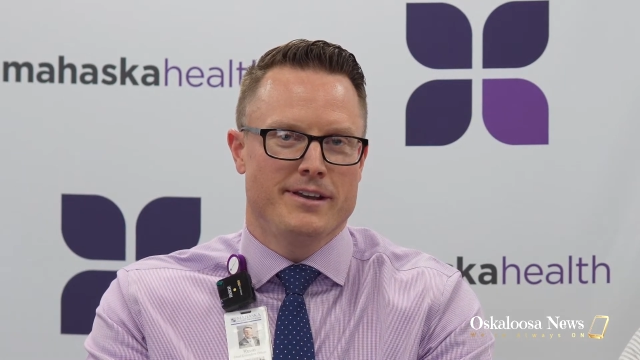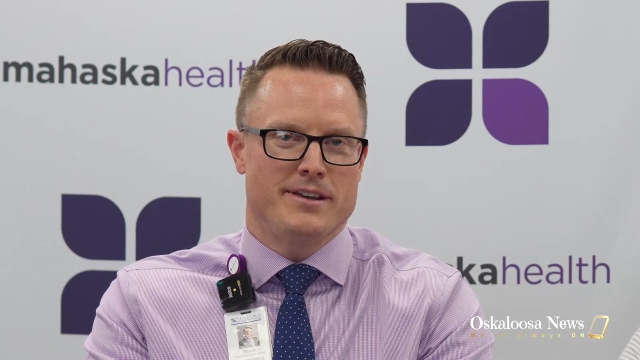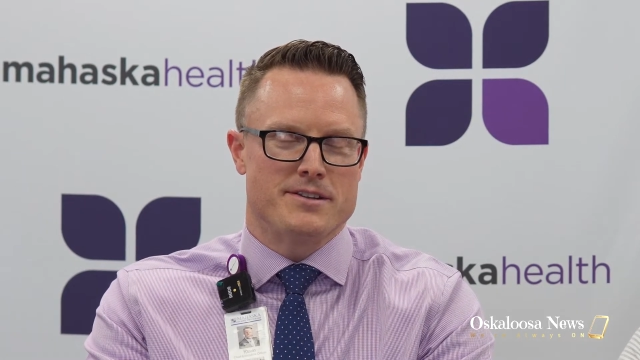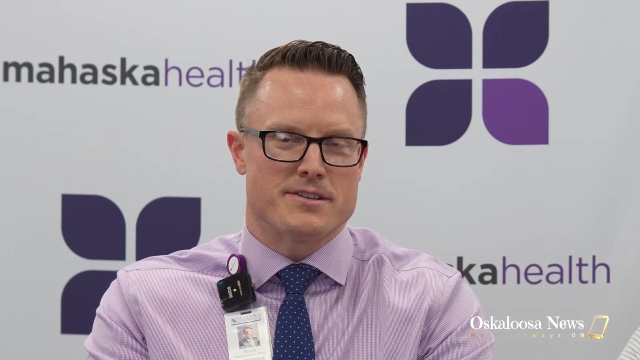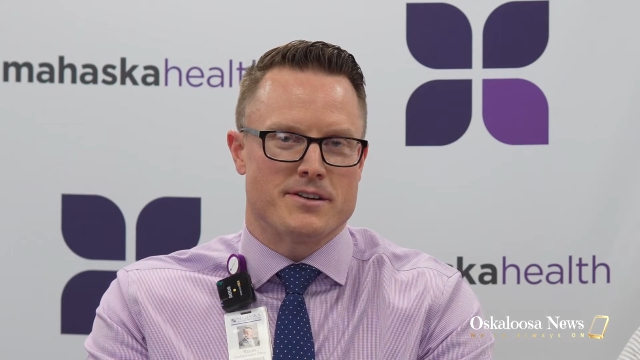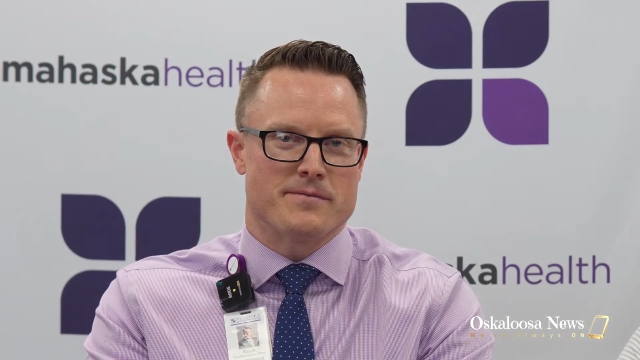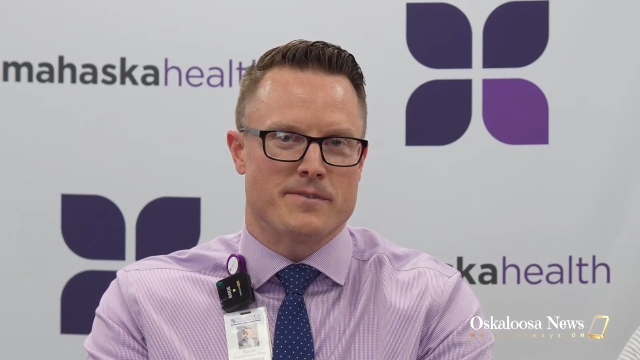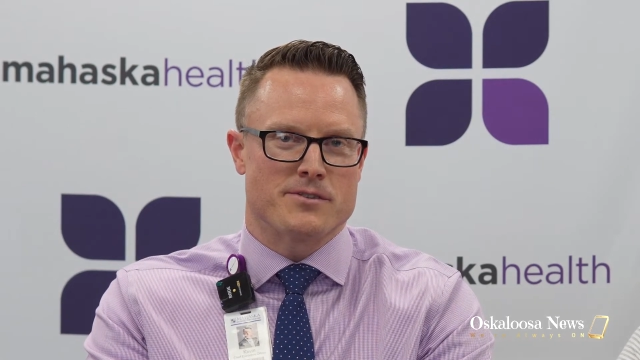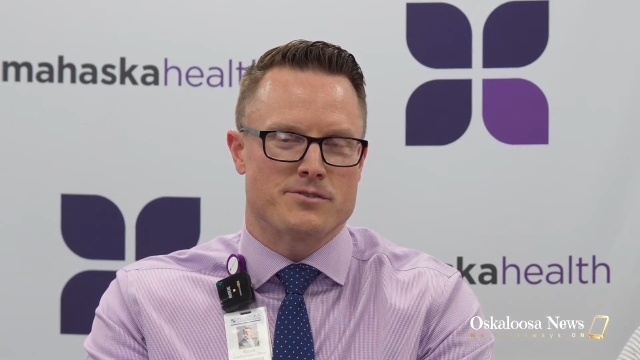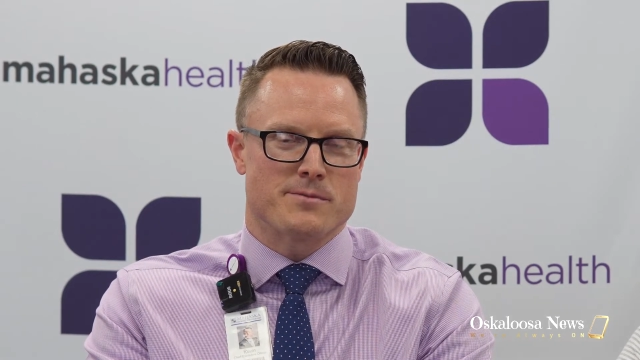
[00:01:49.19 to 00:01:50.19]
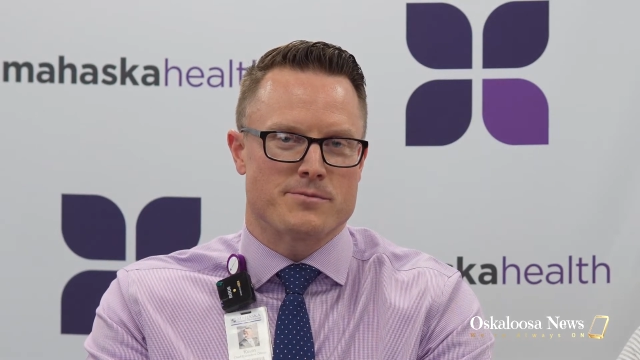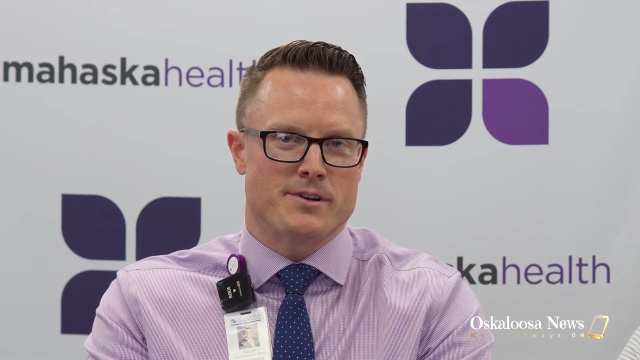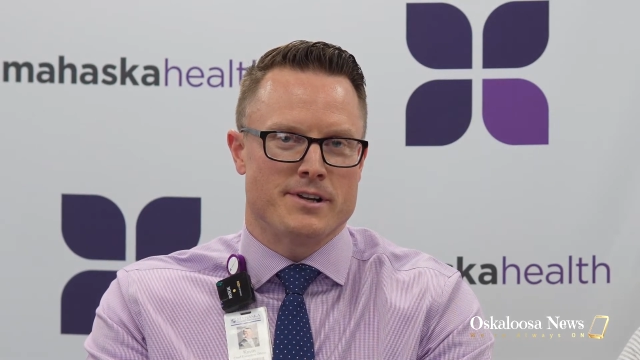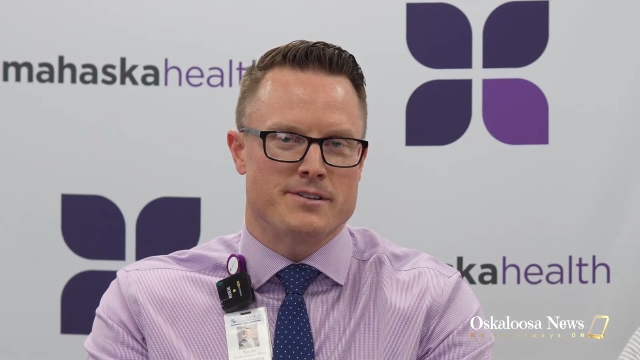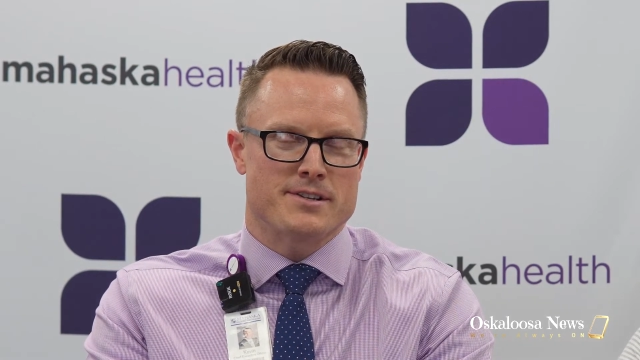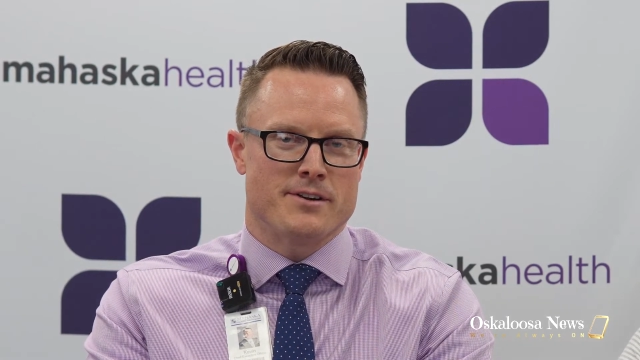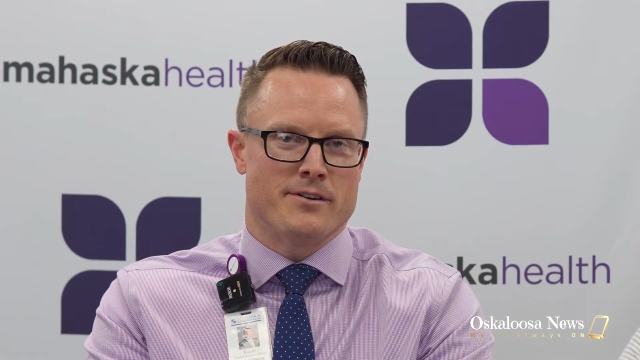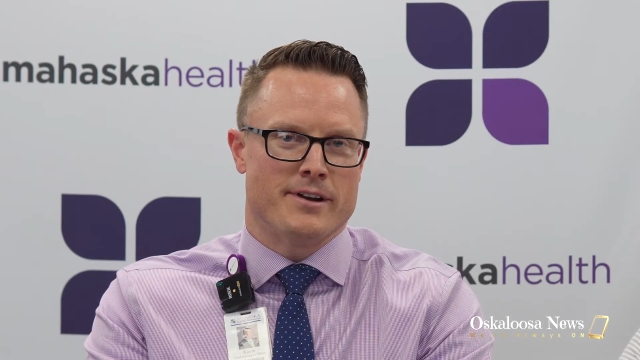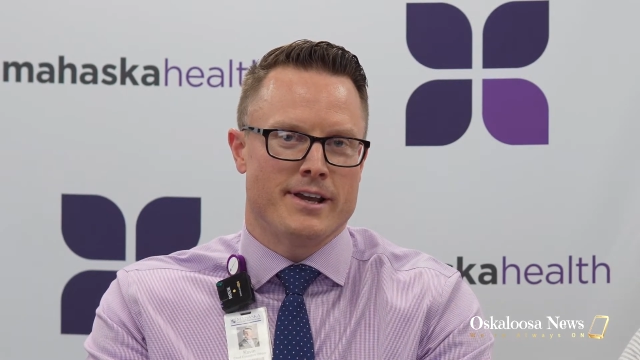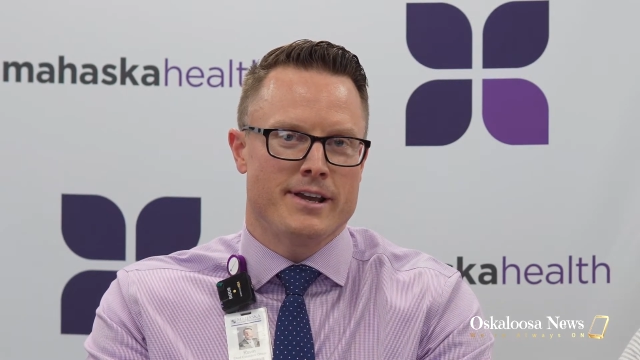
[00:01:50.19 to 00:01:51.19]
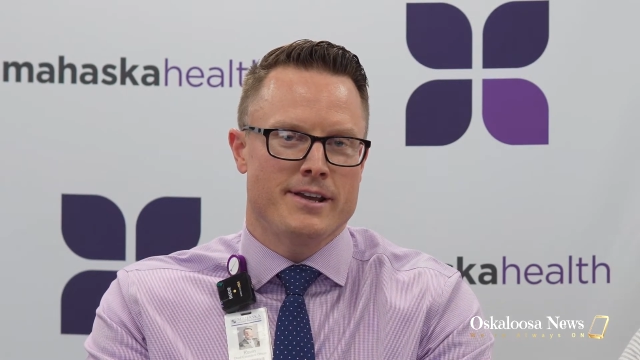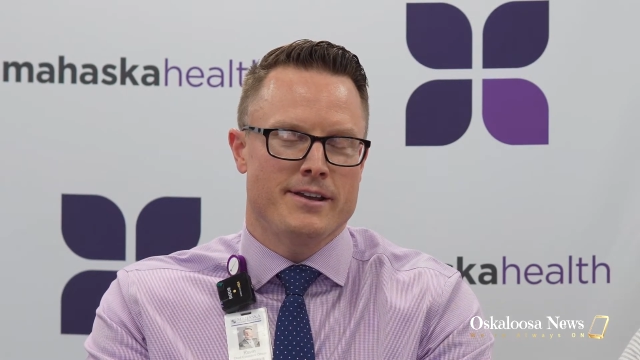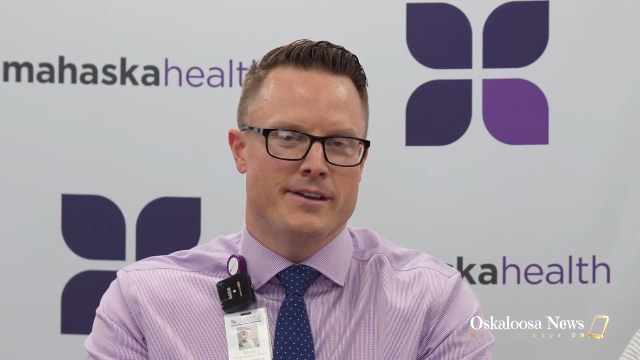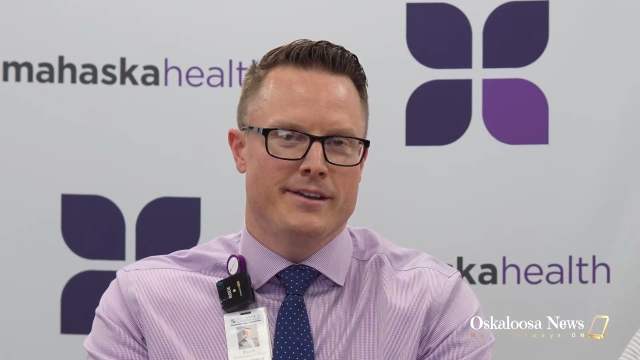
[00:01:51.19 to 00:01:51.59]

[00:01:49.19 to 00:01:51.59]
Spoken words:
He's a fellowship trained CRNA.